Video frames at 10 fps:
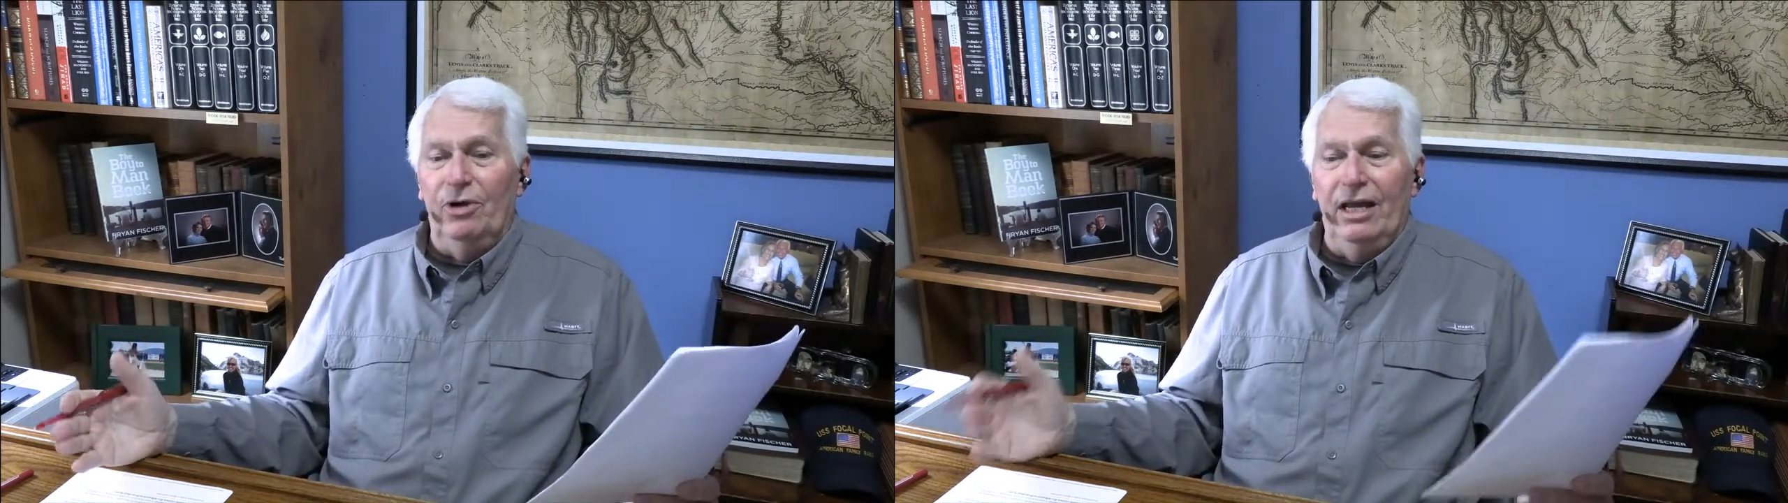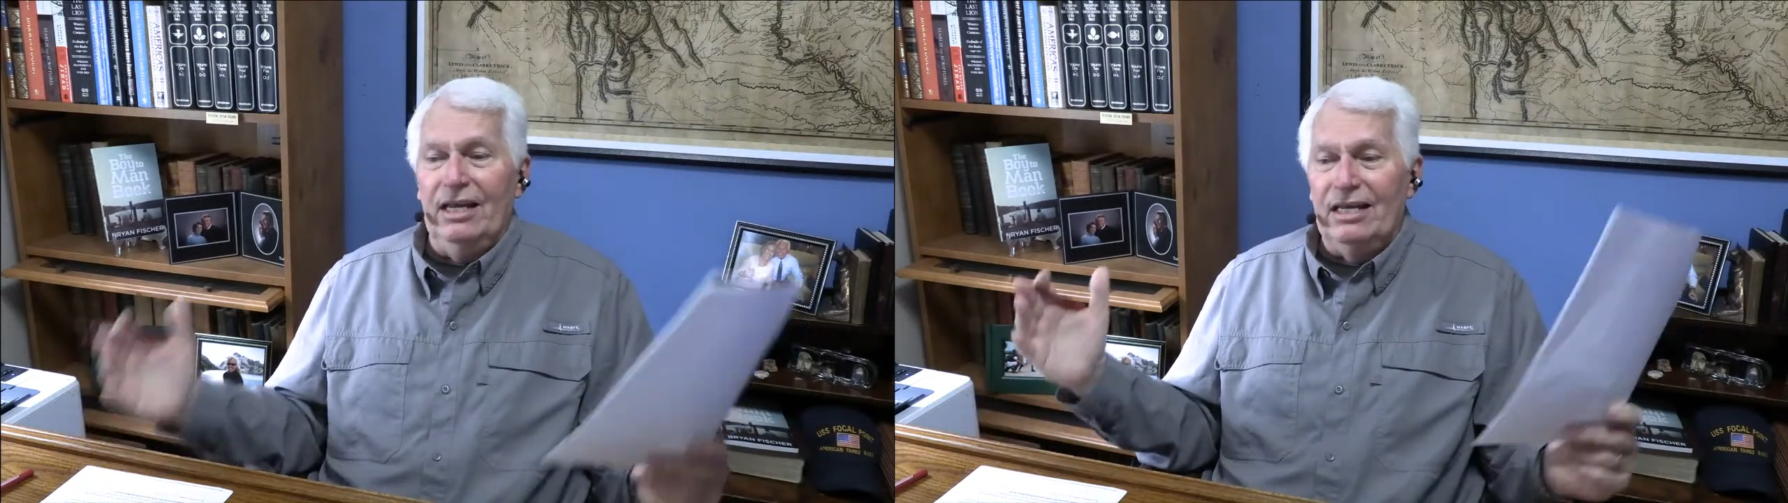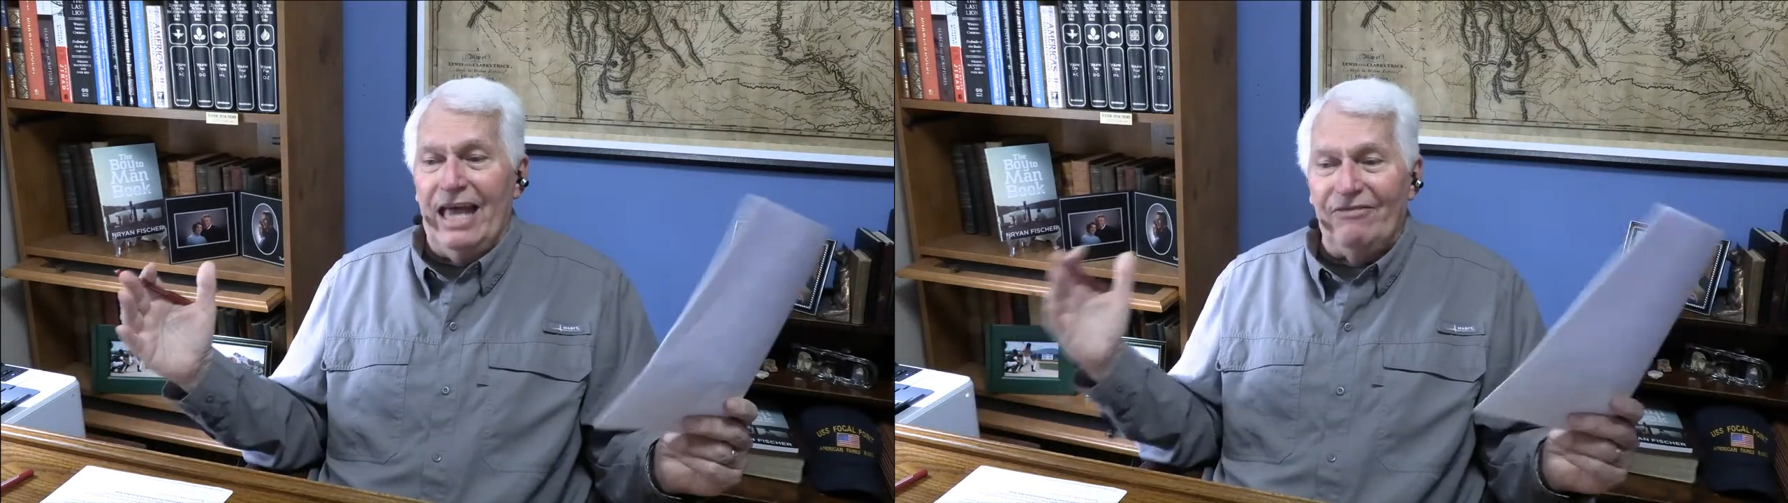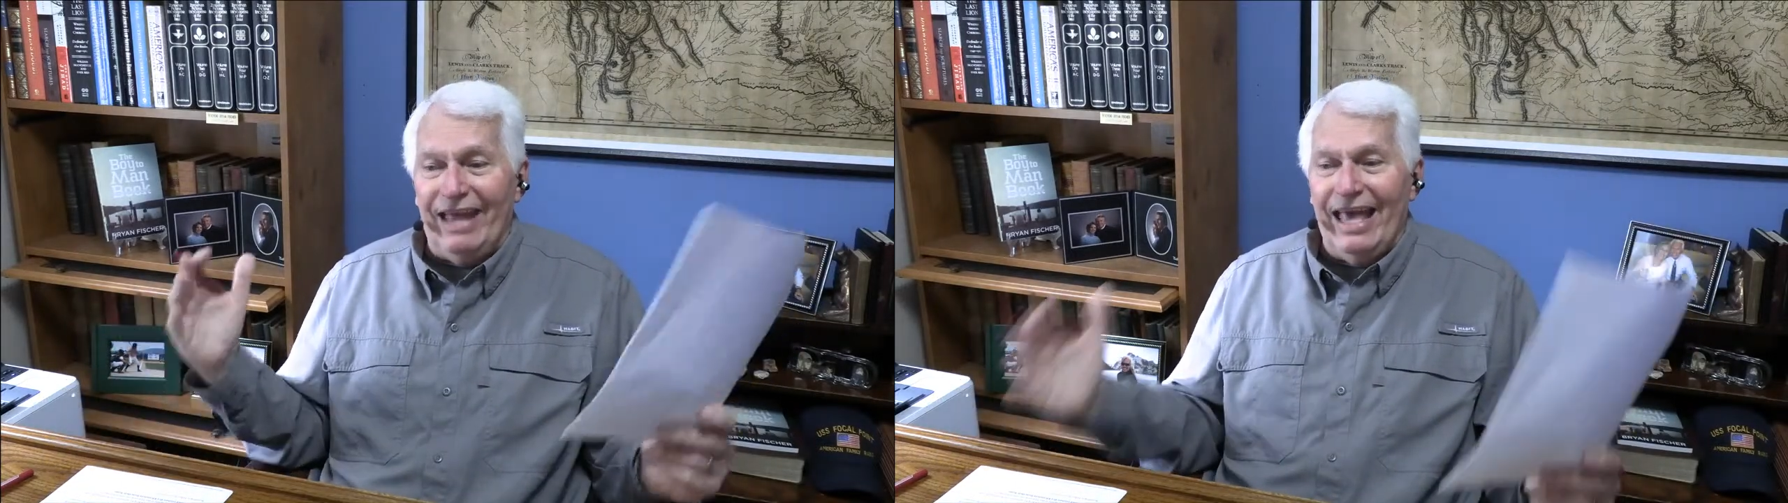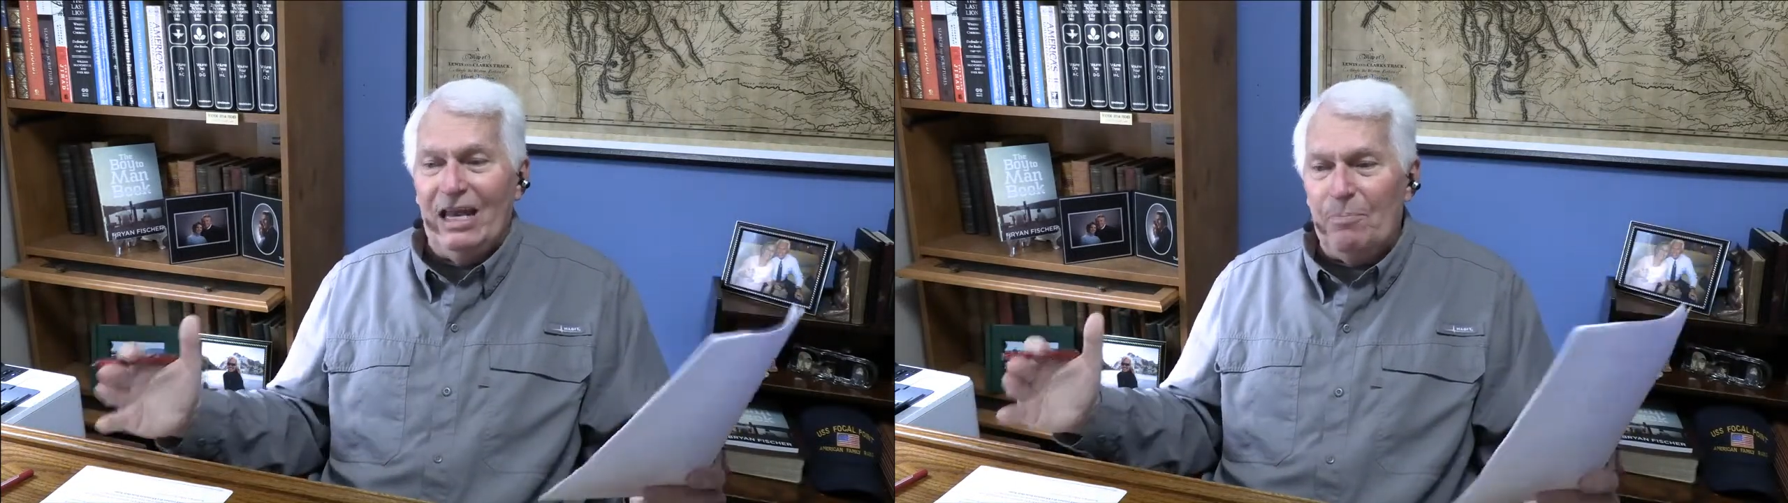he didn't have
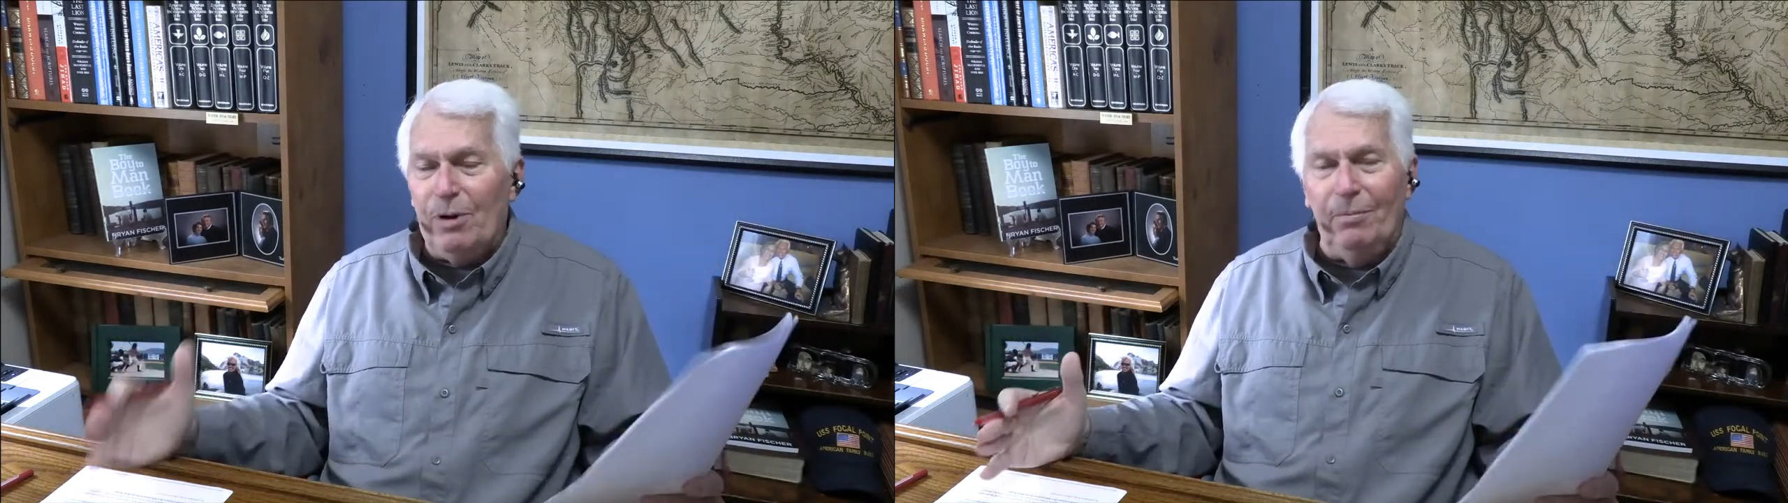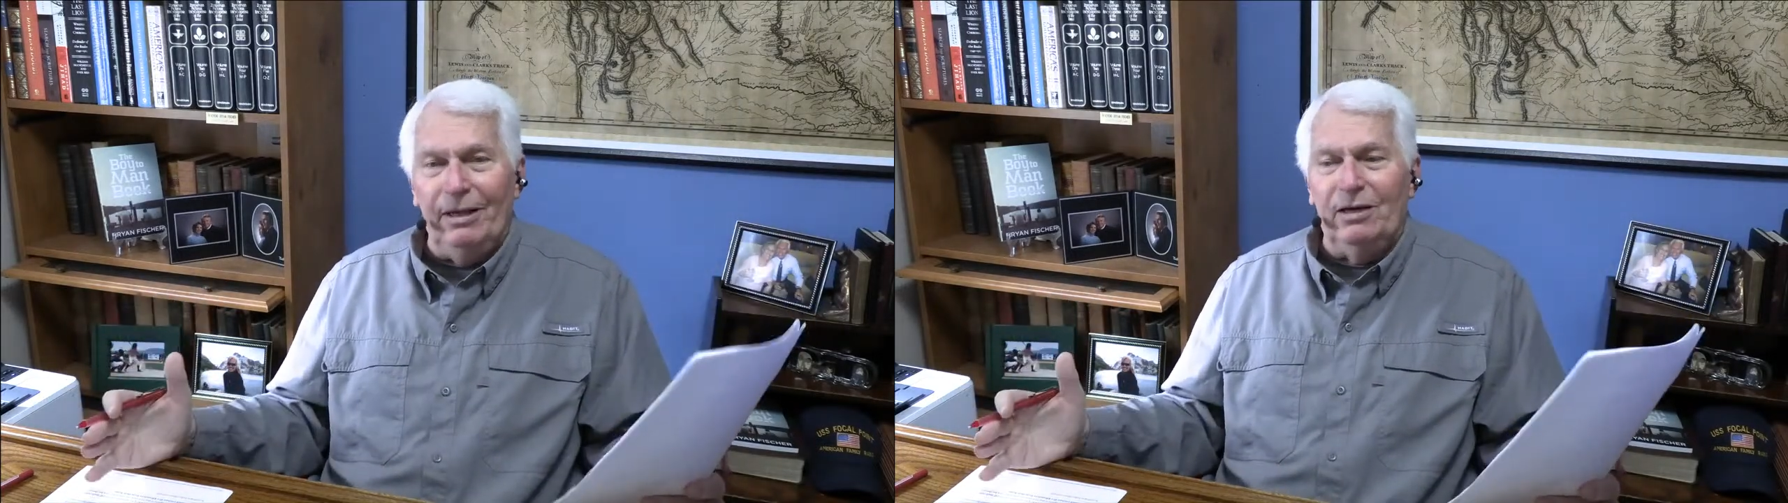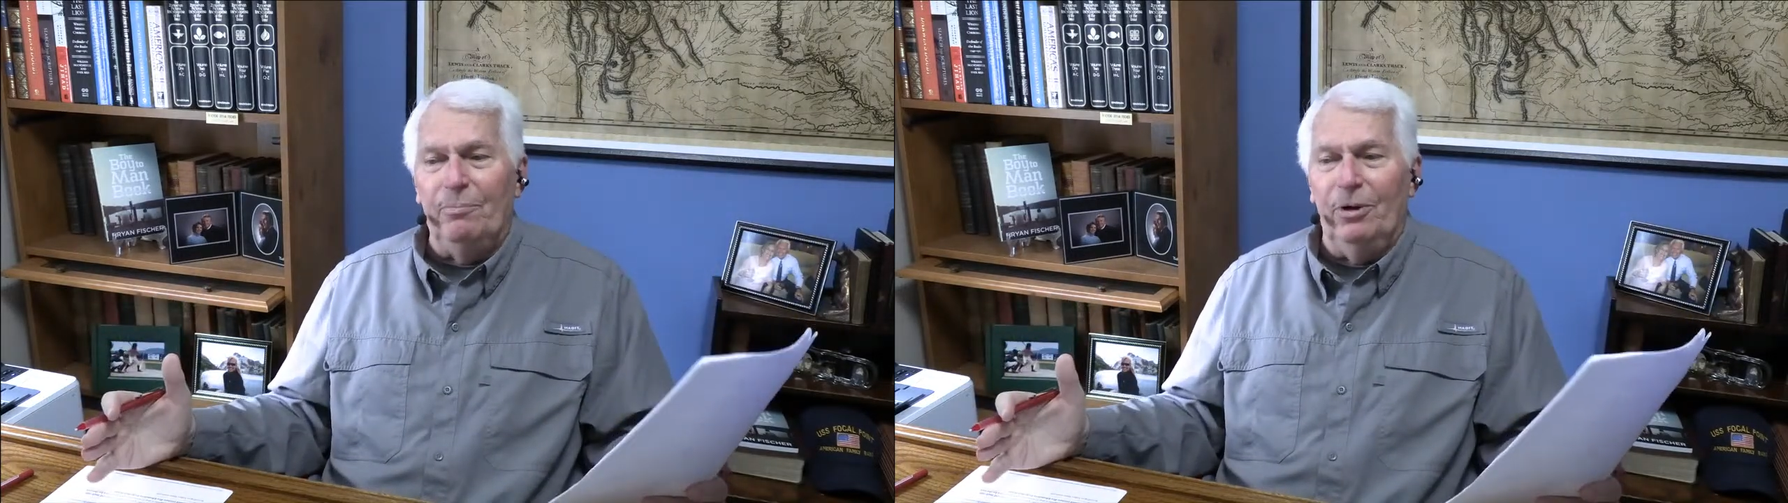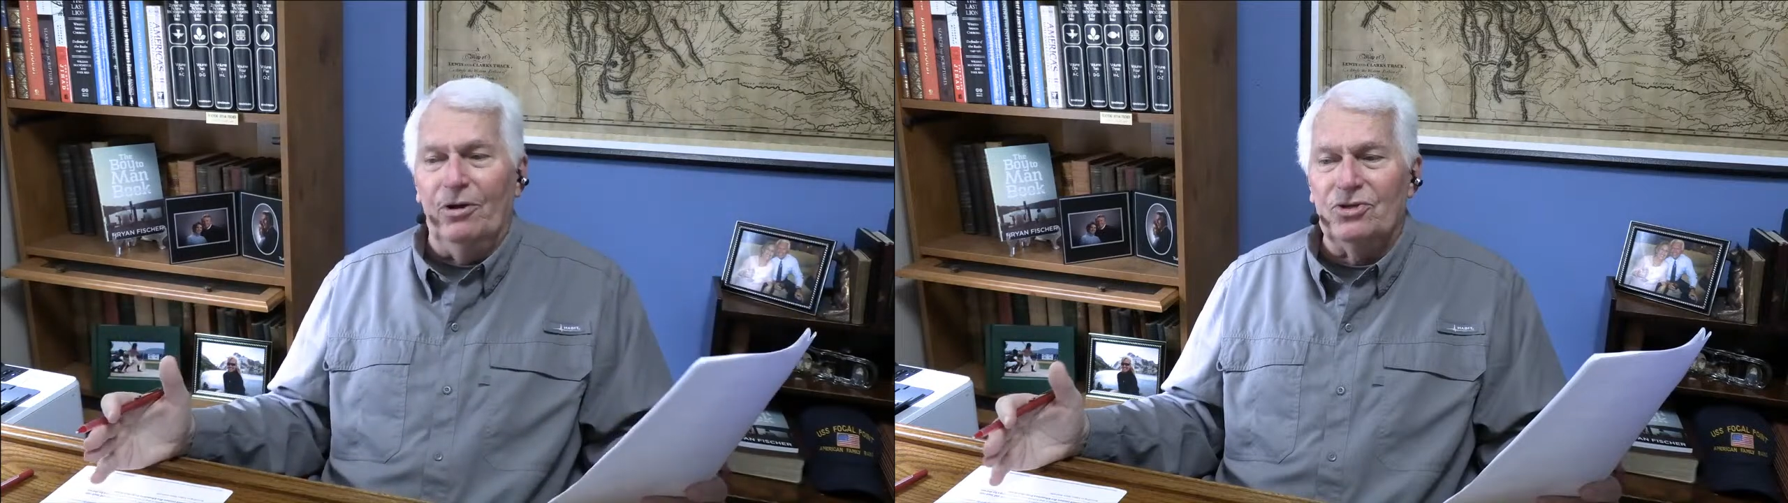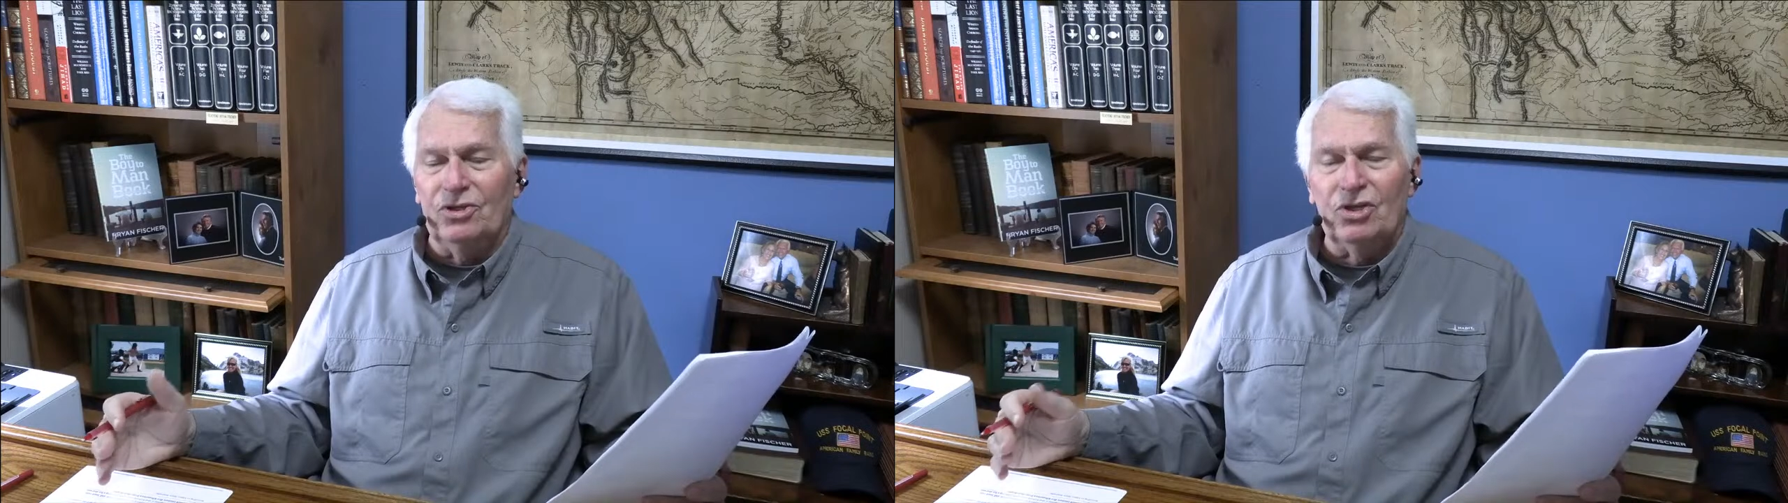any public
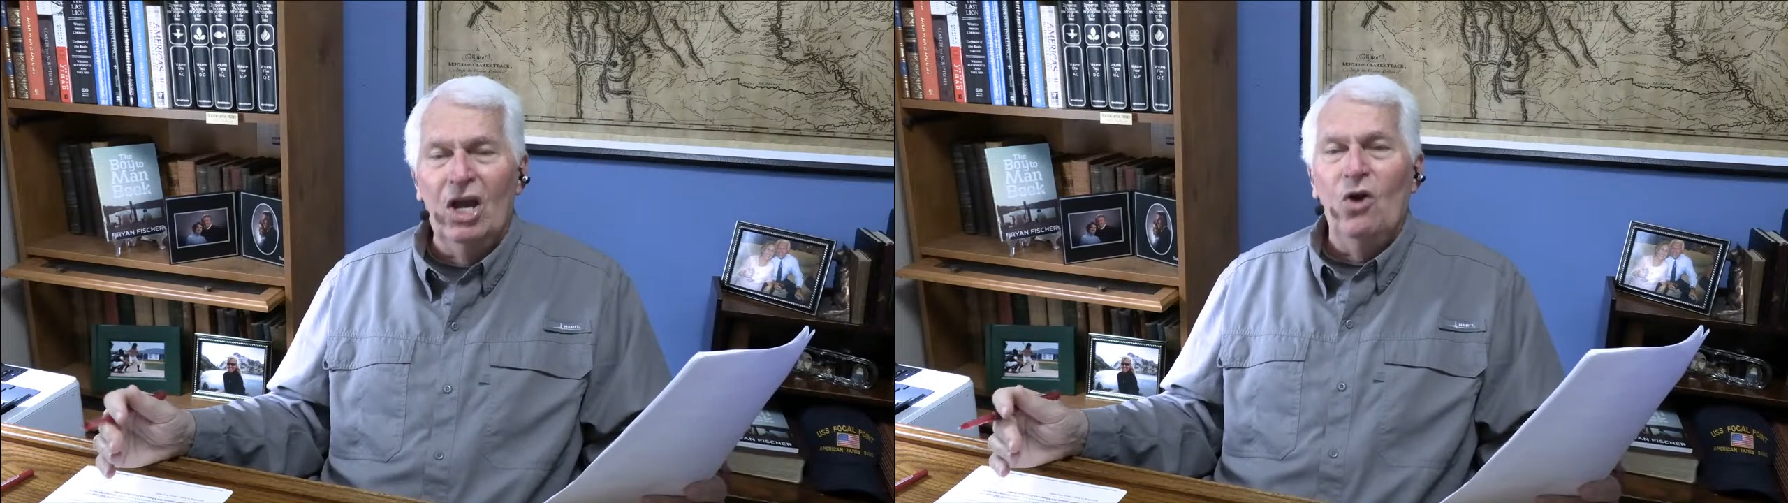appearances